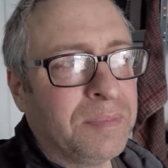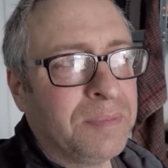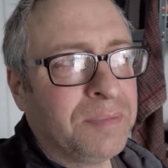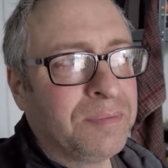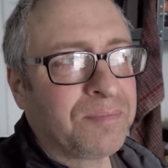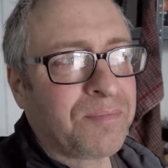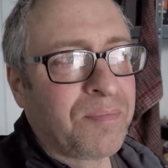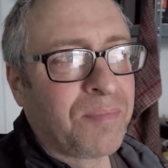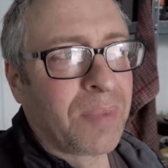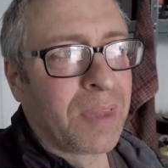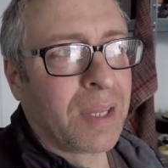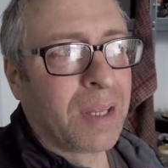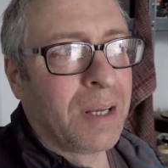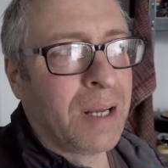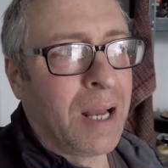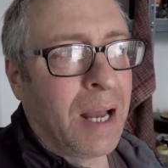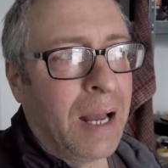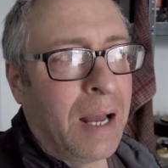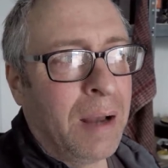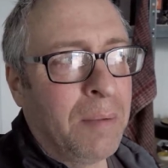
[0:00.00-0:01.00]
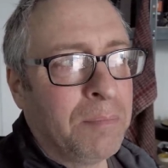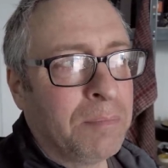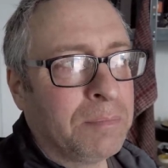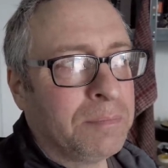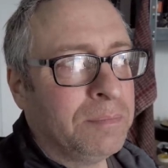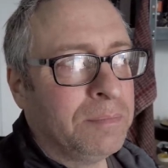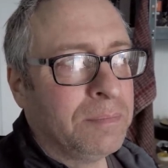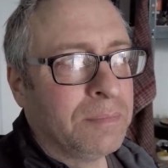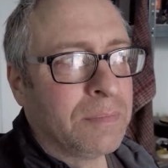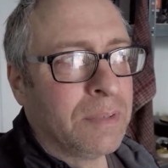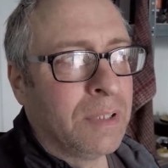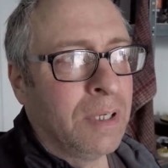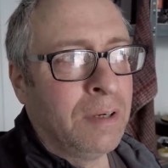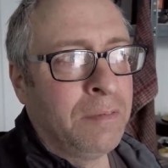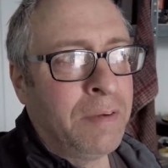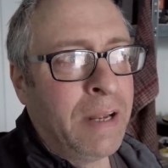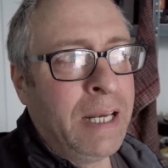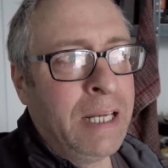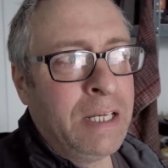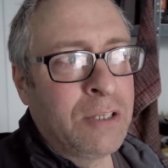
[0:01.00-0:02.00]

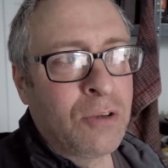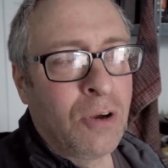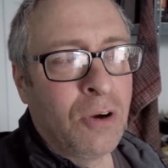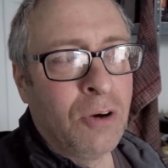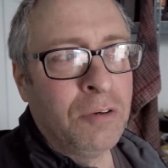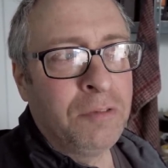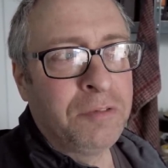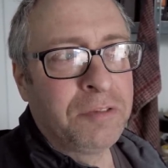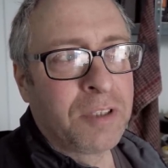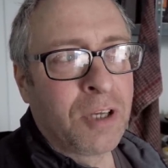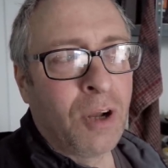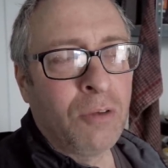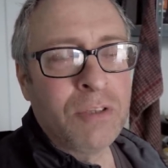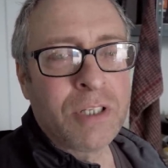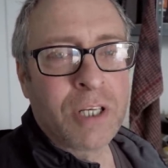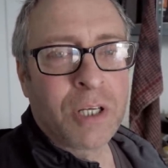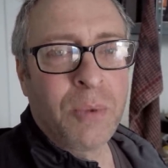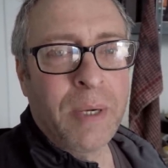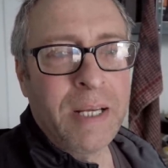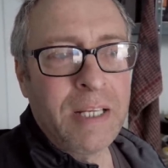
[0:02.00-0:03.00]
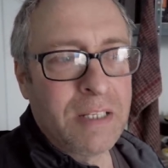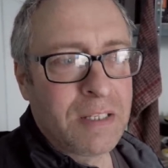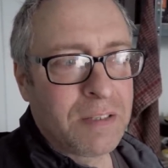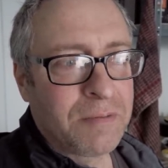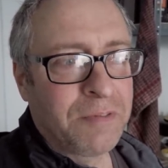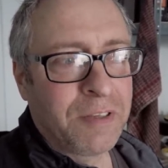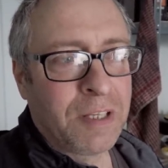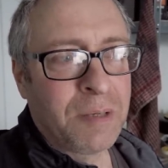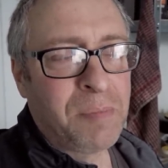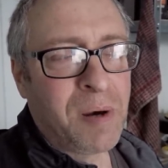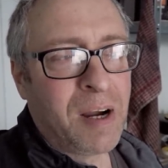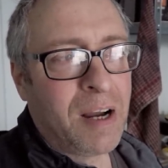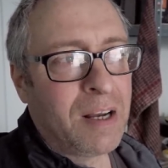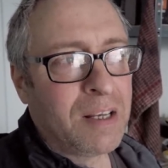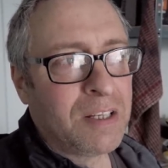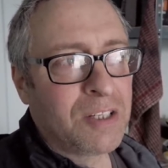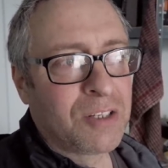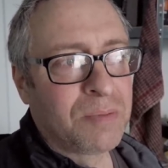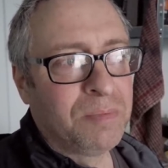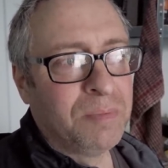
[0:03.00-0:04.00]
of any sort of consequence for the
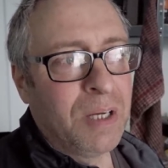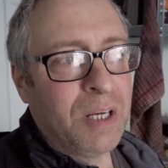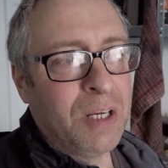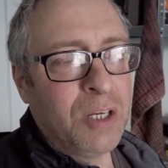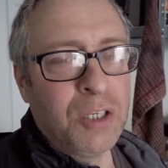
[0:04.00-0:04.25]
past